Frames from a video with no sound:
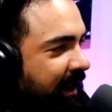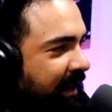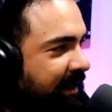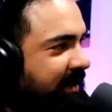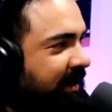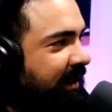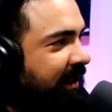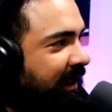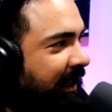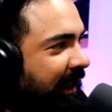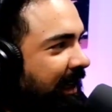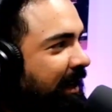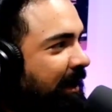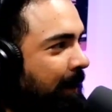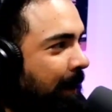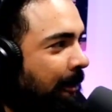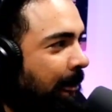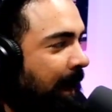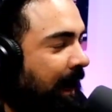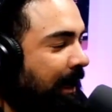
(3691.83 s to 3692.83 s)
It's not like,
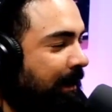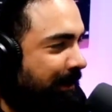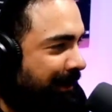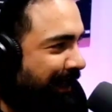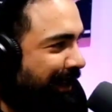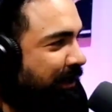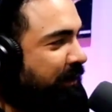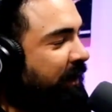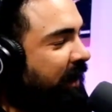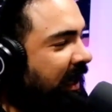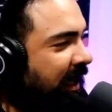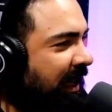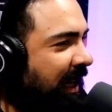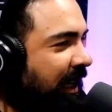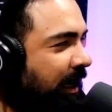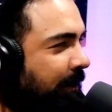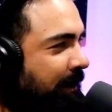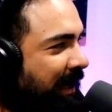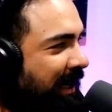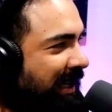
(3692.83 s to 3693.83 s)
and it's funny, a
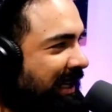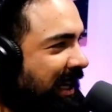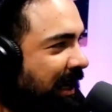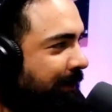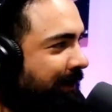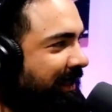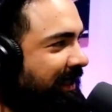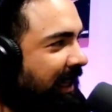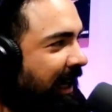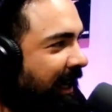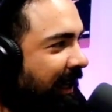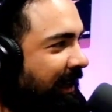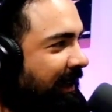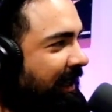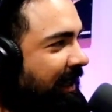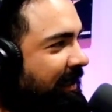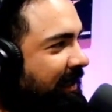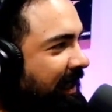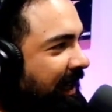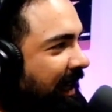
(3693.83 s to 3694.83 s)
lot of comedians got
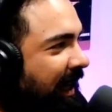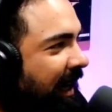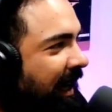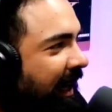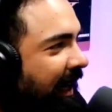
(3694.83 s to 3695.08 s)
upset that